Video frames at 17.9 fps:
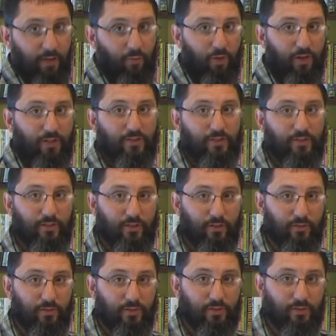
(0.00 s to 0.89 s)
And what does it
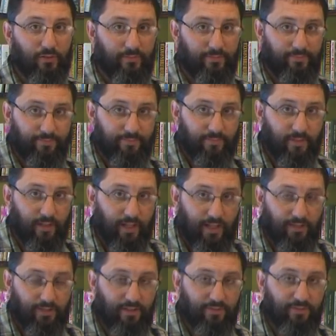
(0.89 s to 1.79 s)
do too?
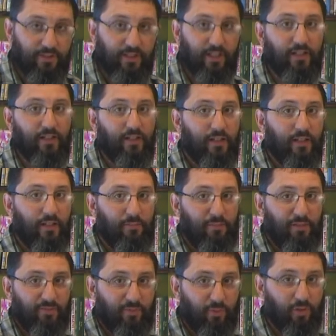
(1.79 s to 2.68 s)
As I've said
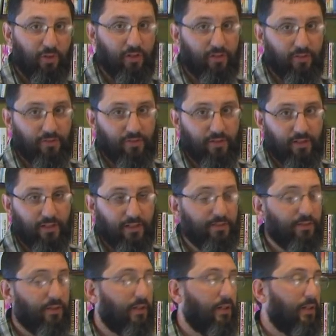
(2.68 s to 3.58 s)
before in other
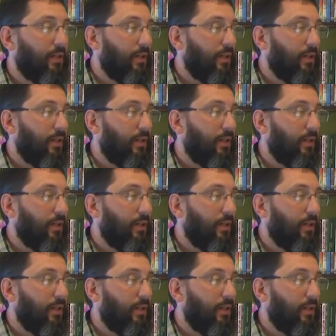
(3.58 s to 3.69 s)
studies,